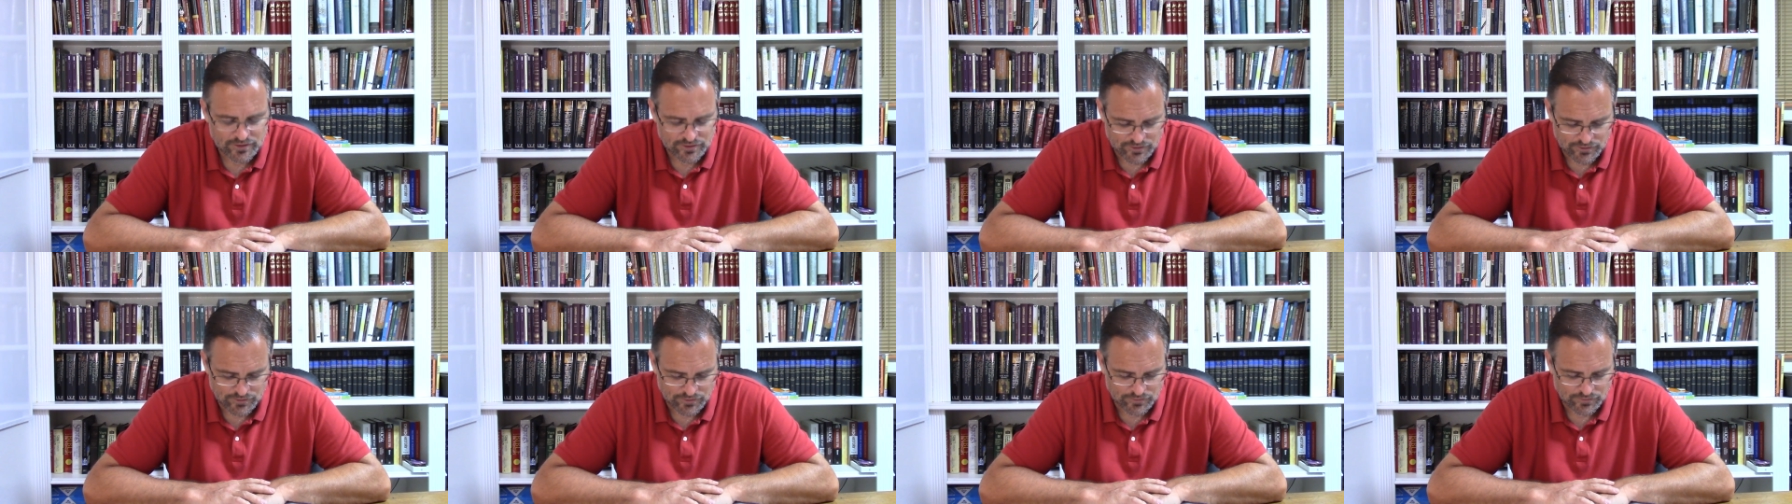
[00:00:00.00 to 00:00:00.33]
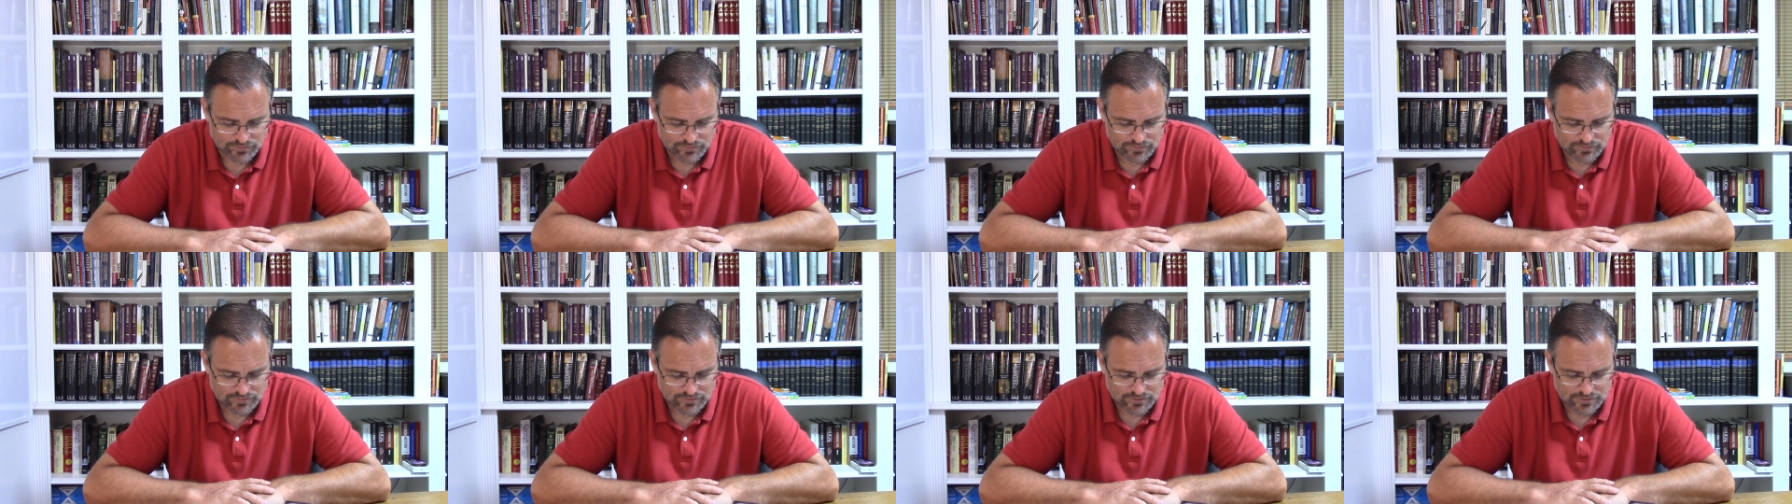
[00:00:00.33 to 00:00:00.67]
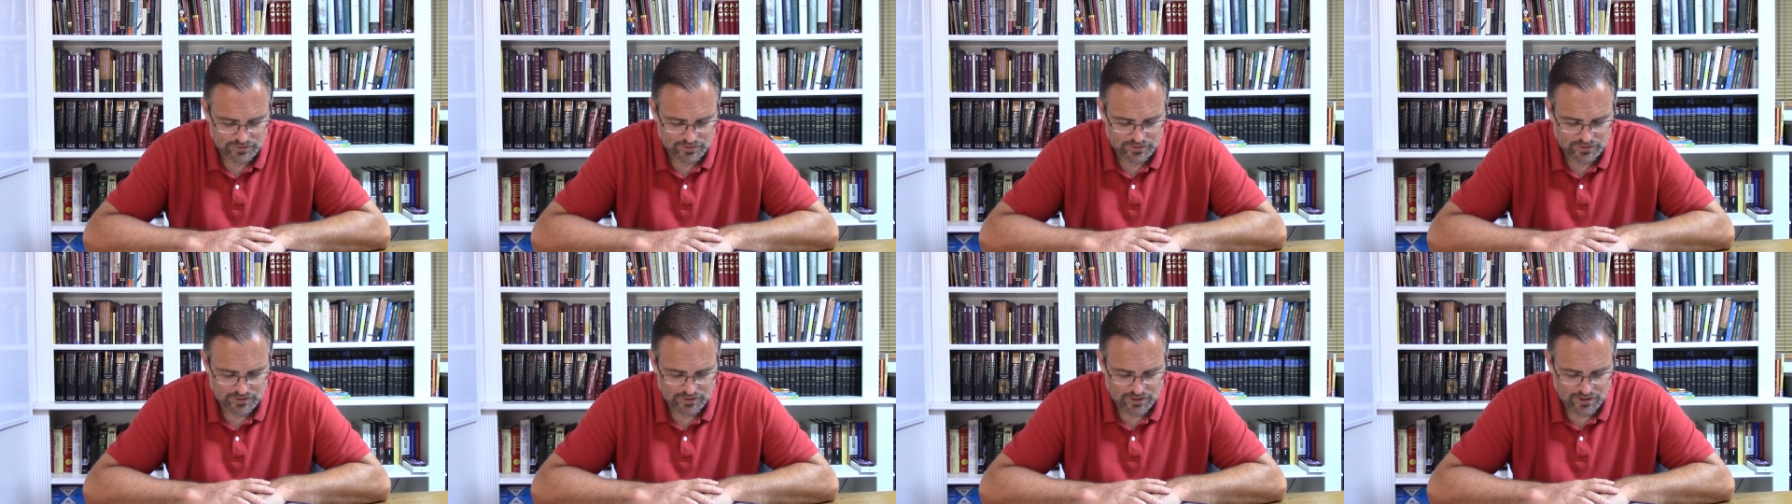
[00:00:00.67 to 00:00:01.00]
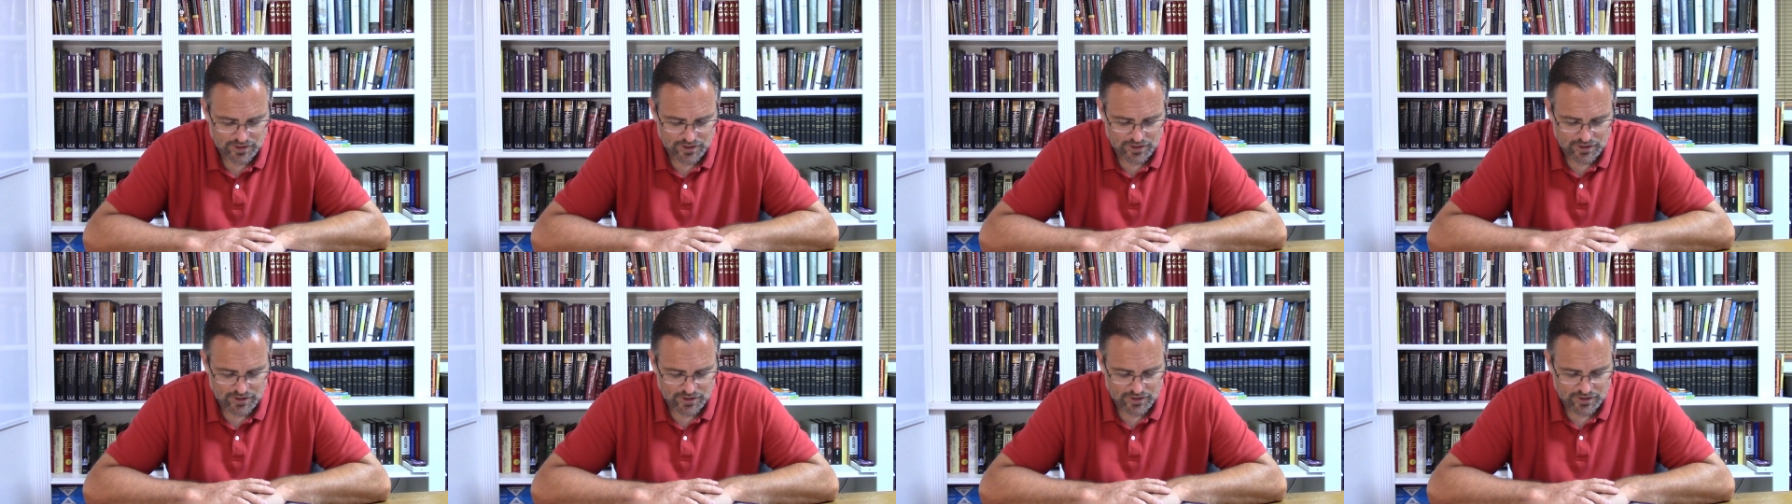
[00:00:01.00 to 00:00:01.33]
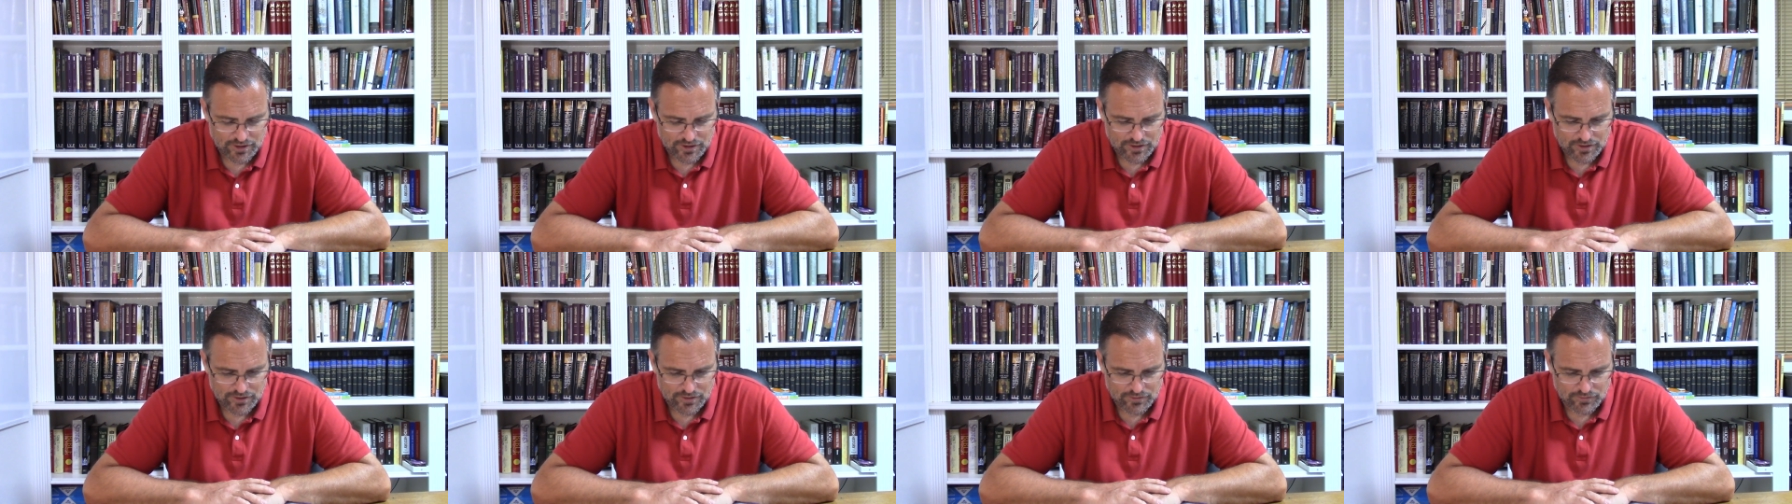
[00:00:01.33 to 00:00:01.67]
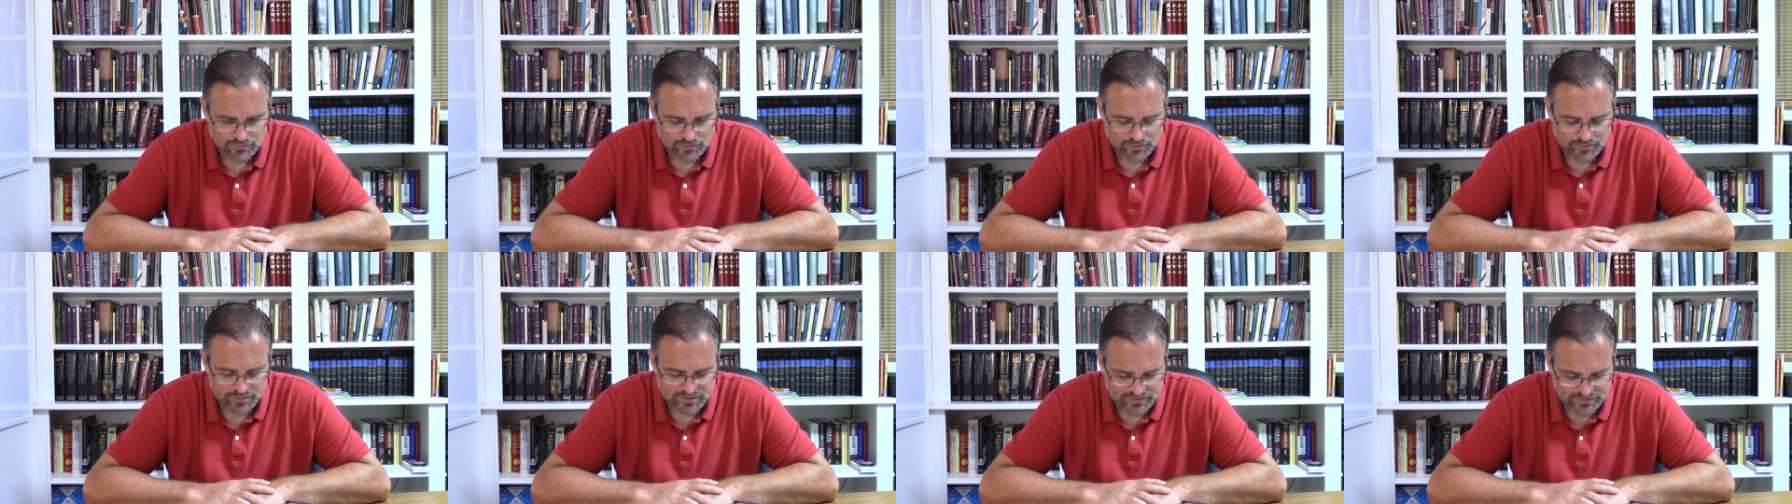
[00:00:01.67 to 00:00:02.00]
you
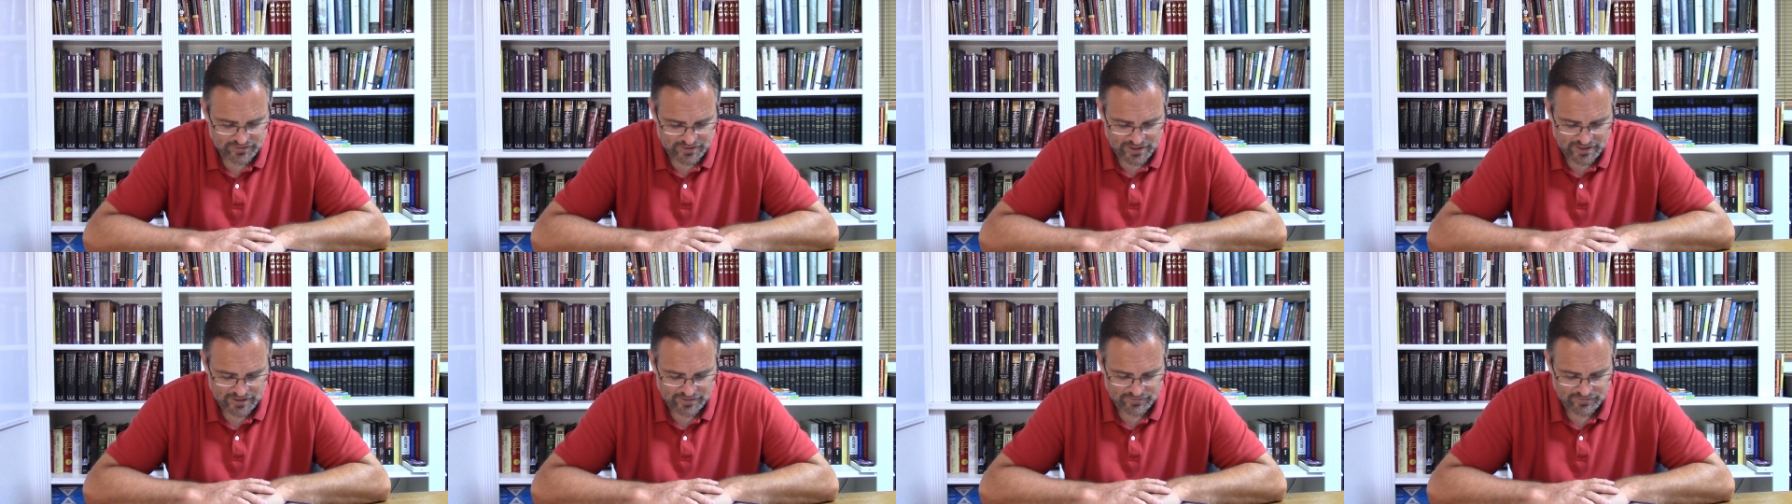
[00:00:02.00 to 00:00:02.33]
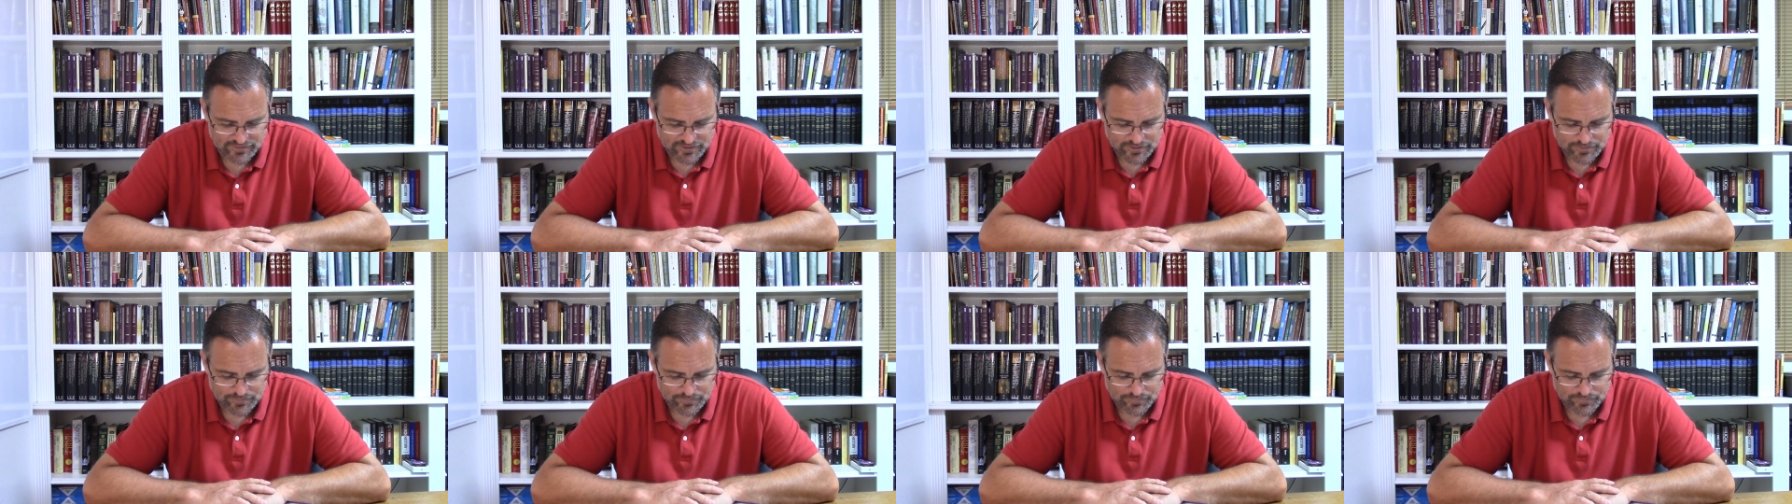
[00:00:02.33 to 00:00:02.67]
will be saved.